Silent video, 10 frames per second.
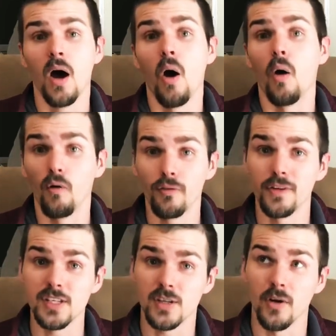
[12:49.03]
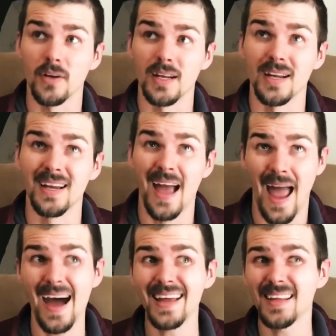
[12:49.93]
Hopefully starting
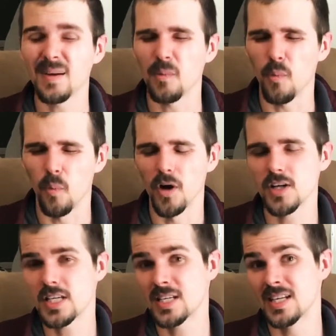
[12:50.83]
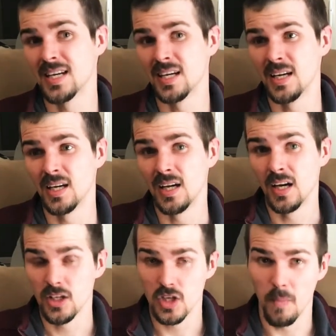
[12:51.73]
at worst
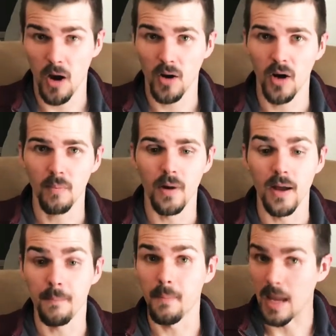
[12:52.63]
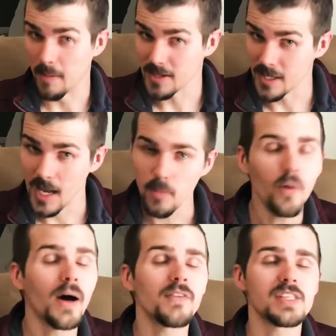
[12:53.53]
tomorrow, but maybe today. We'll
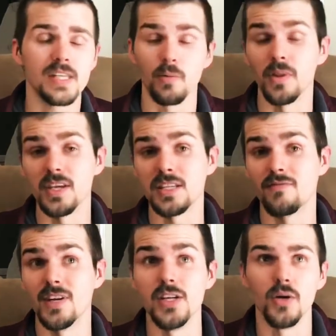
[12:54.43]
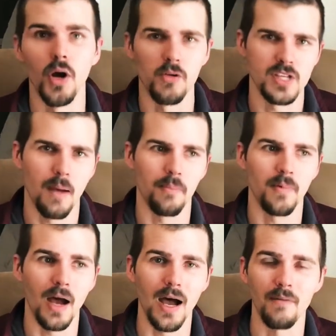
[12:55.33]
have to see when this video goes up.
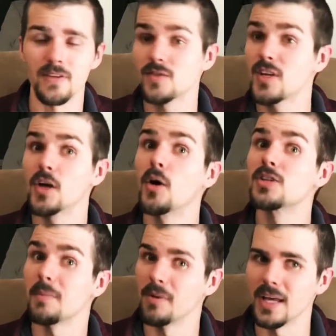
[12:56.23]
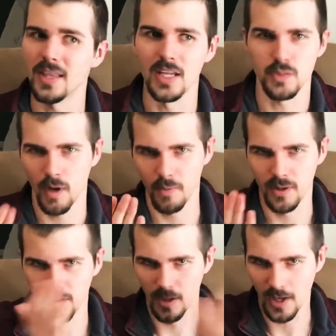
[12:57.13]
If this video goes up late, then it's probably
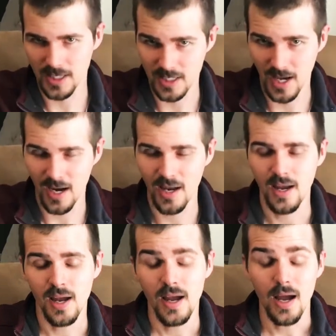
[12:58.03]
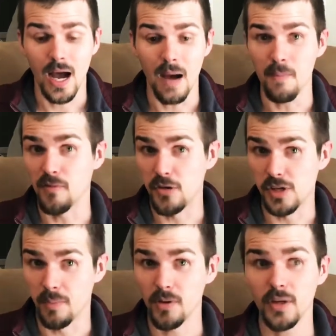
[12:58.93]
the next day. If it goes up
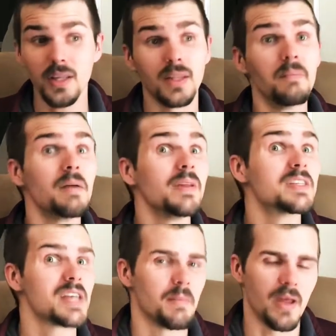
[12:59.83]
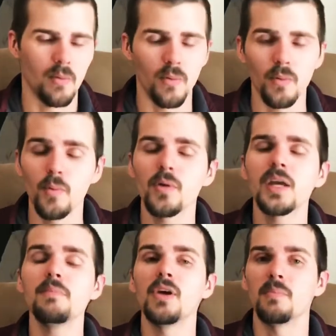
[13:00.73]
early, then maybe the same day. We'll
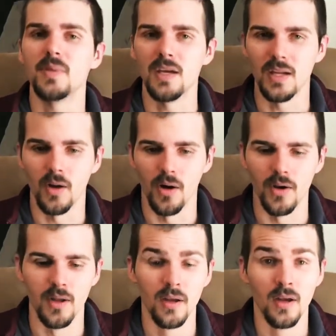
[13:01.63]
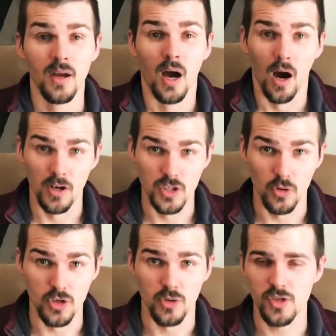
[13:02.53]
keep you updated on our
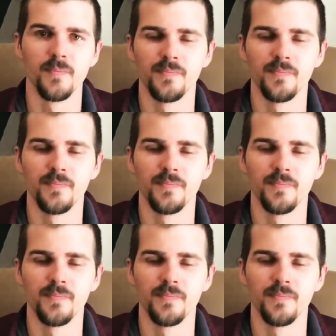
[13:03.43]
socials.